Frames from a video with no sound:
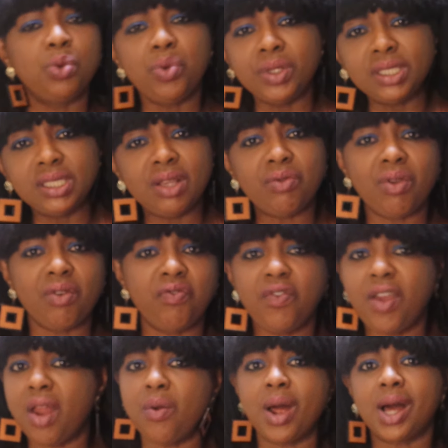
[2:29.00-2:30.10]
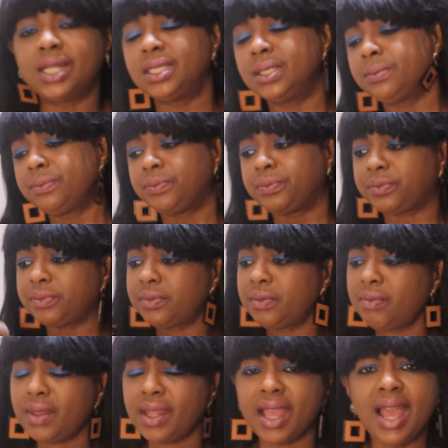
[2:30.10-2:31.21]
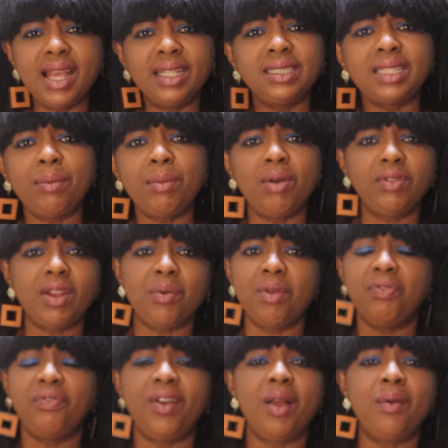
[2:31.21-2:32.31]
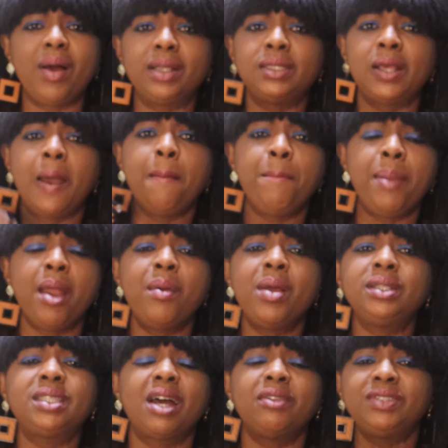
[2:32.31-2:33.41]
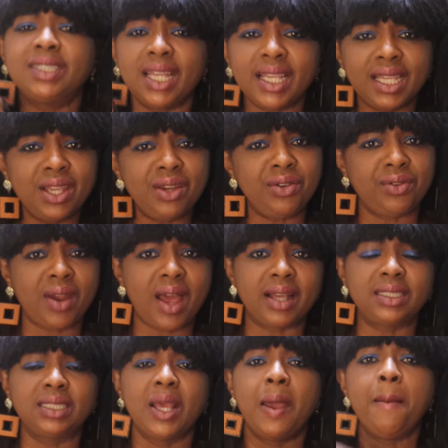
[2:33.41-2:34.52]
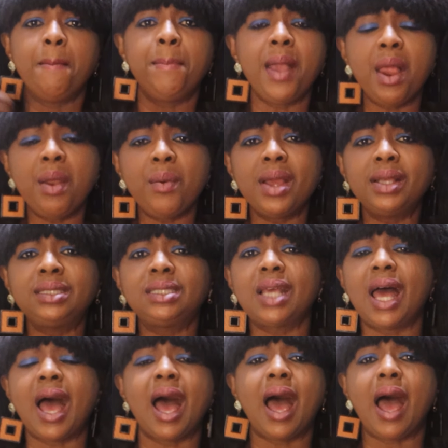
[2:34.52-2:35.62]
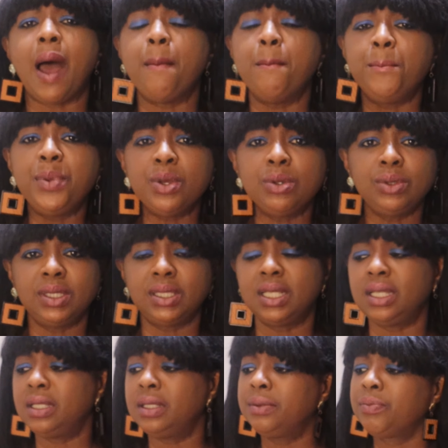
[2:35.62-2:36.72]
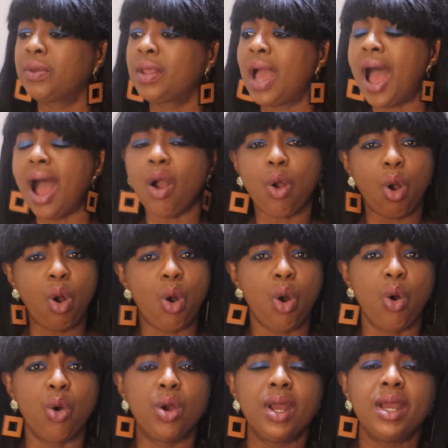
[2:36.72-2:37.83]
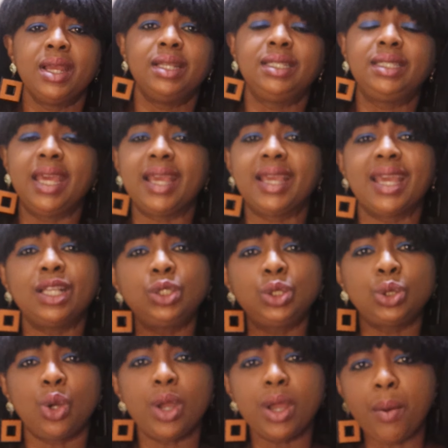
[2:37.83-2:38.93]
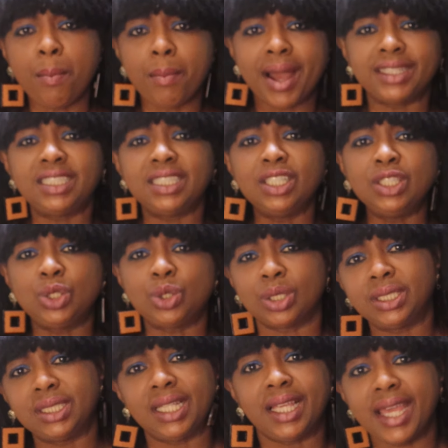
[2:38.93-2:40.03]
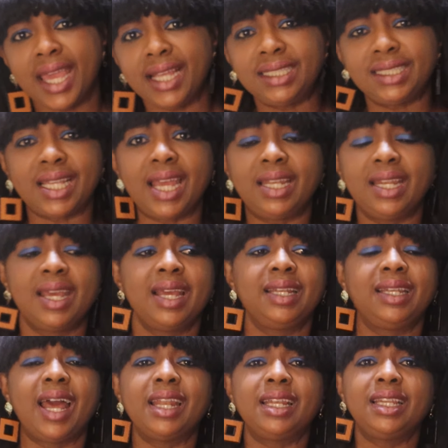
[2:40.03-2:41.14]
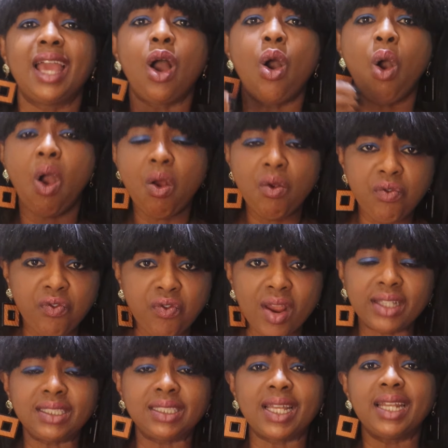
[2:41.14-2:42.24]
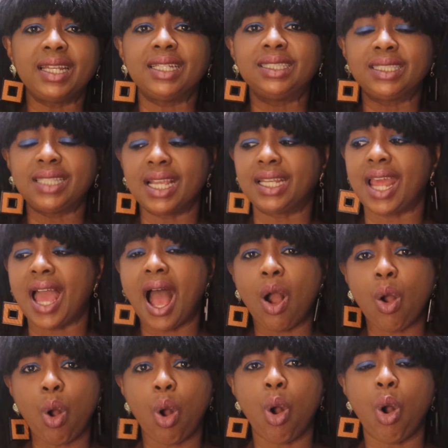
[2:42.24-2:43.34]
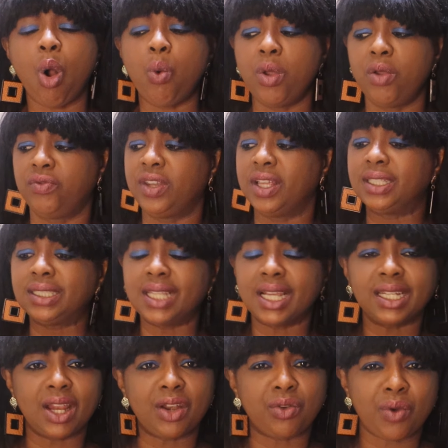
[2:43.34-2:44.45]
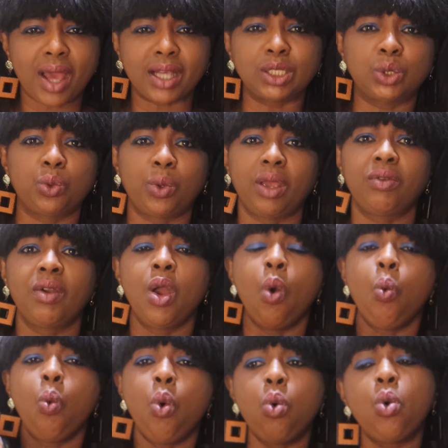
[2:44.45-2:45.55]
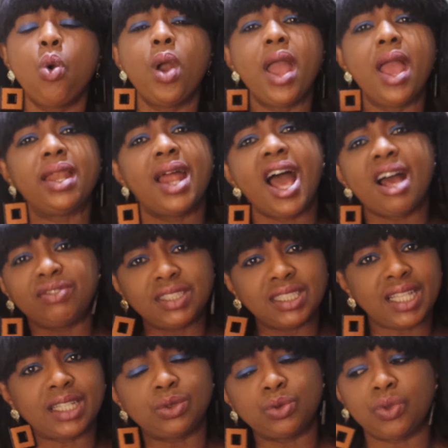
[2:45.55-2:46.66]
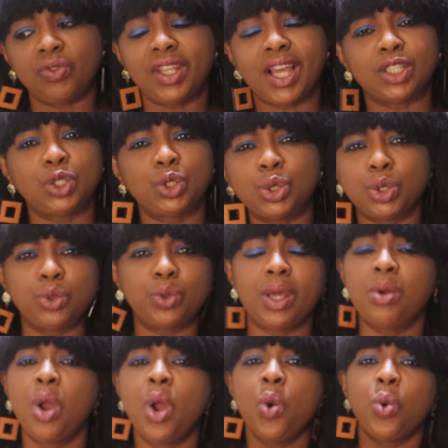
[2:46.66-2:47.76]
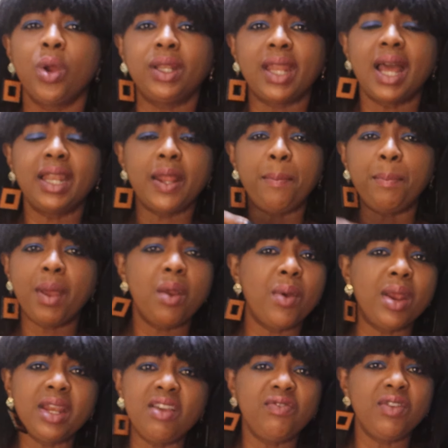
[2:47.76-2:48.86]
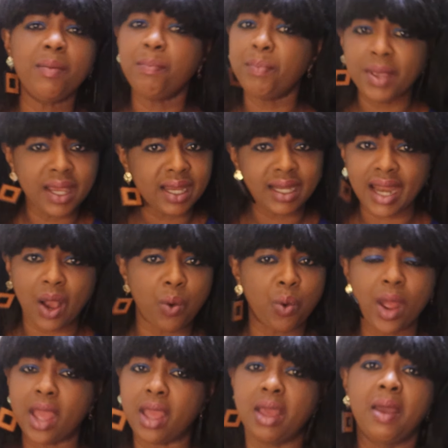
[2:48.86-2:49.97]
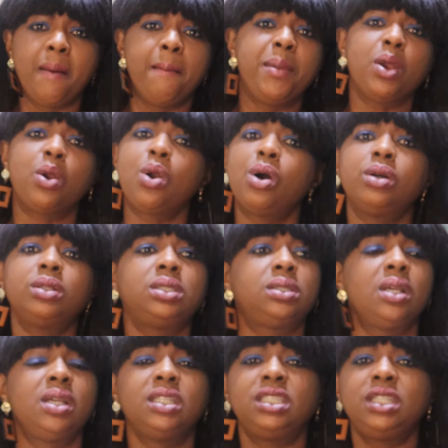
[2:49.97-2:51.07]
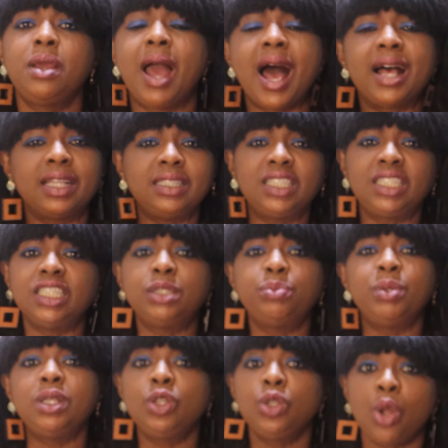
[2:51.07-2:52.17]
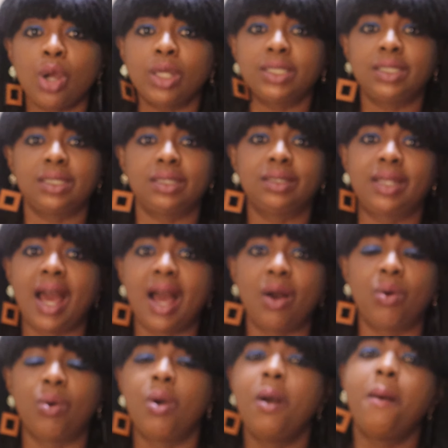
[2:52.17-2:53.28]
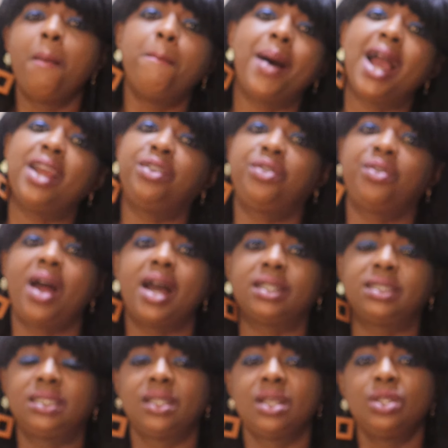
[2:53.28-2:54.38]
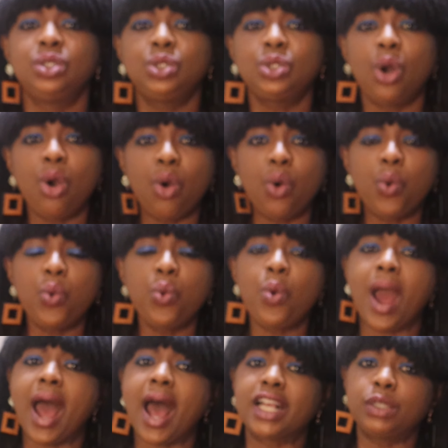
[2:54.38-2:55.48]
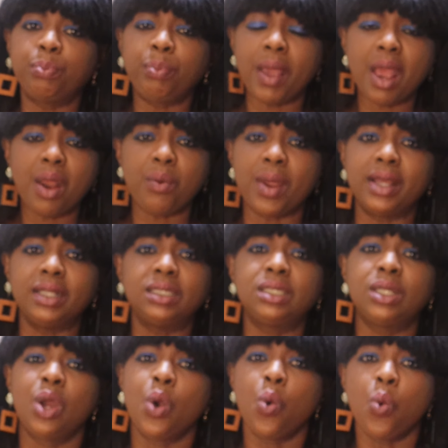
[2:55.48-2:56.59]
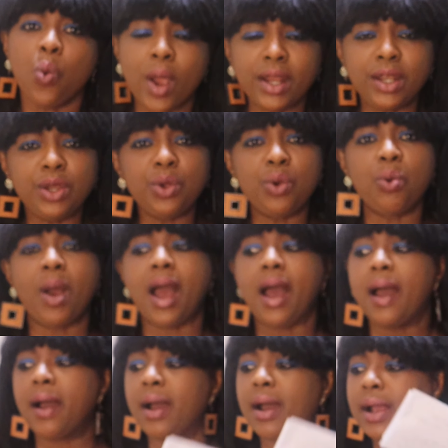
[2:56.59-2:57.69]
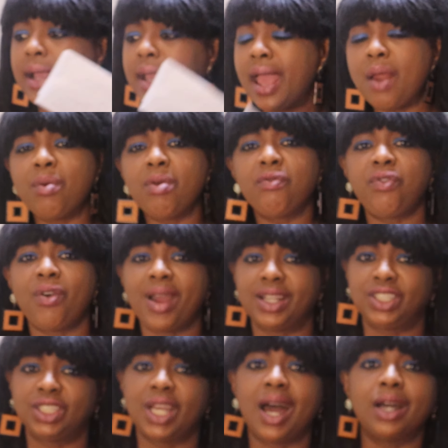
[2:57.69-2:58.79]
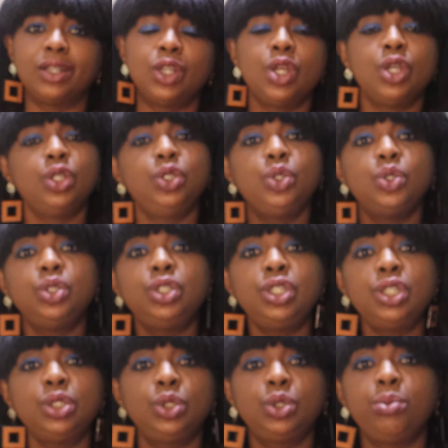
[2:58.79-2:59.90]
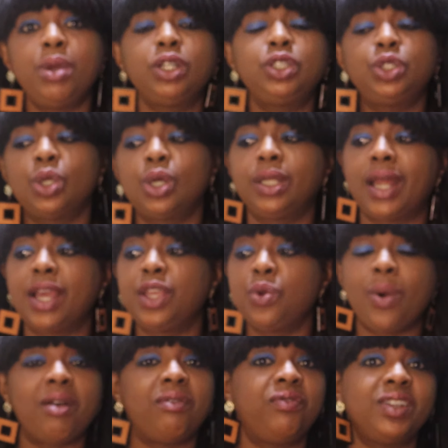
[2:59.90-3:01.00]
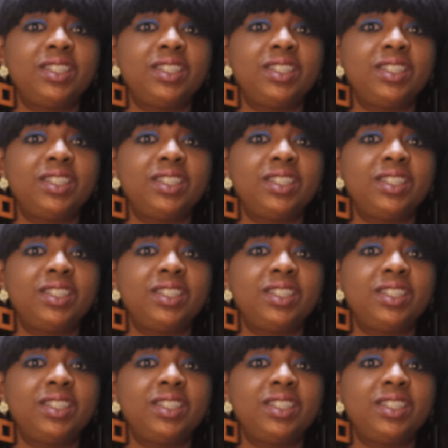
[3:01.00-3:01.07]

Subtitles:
will receive referrals, and some of the referrals, parents have taken drugs. Parents are abusing alcohol. They get so much intoxicated that their own friends that they take the alcohol with, they take the drugs with, will go and have sex with their children without the parent even being aware, because she's been knocked down by drugs. So as parents, when you are caring for a child, you need to make sure that you are